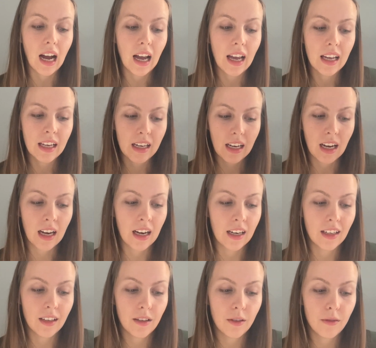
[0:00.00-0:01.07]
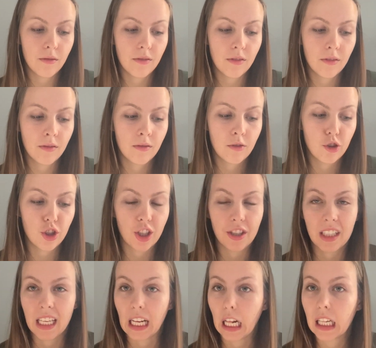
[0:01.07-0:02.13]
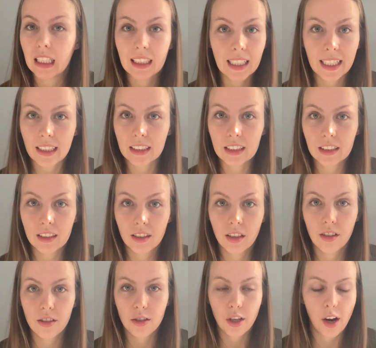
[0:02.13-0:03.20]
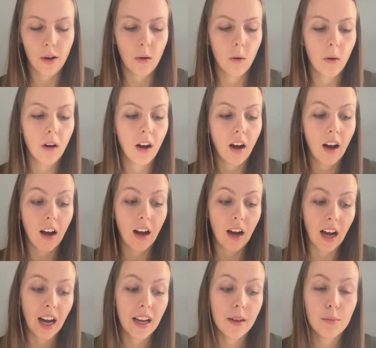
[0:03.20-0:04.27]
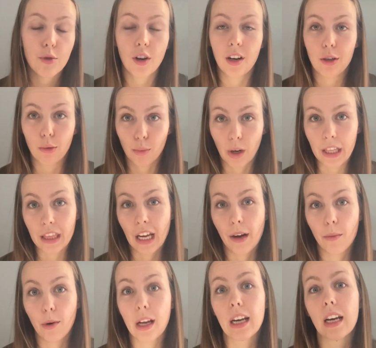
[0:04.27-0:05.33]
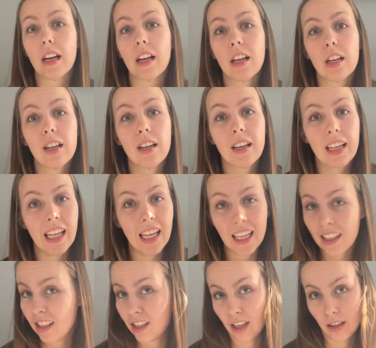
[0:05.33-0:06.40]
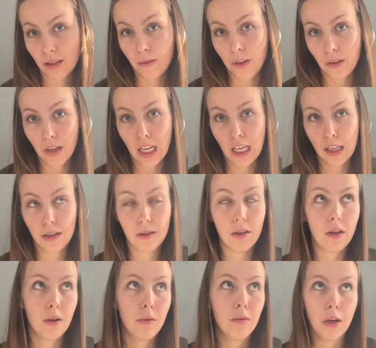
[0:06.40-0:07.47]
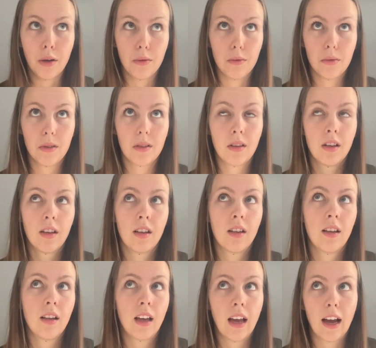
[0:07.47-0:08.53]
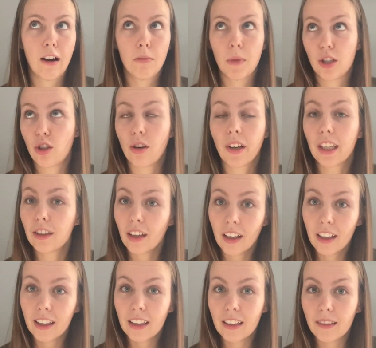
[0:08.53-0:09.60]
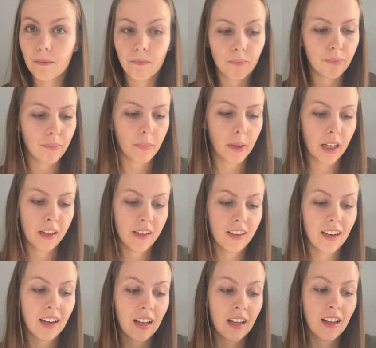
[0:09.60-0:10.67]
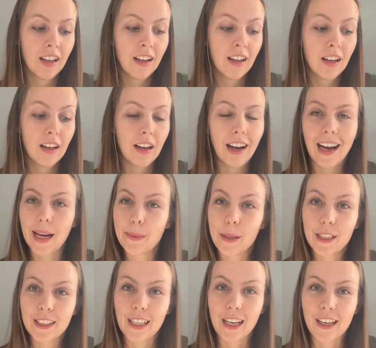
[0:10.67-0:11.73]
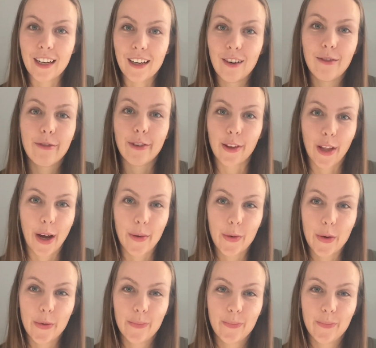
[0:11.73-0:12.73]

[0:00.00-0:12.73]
it kind of just like clicked. So I am trying to write that one in the next few days. Who knows how much I'll get done, but I'm excited for that one.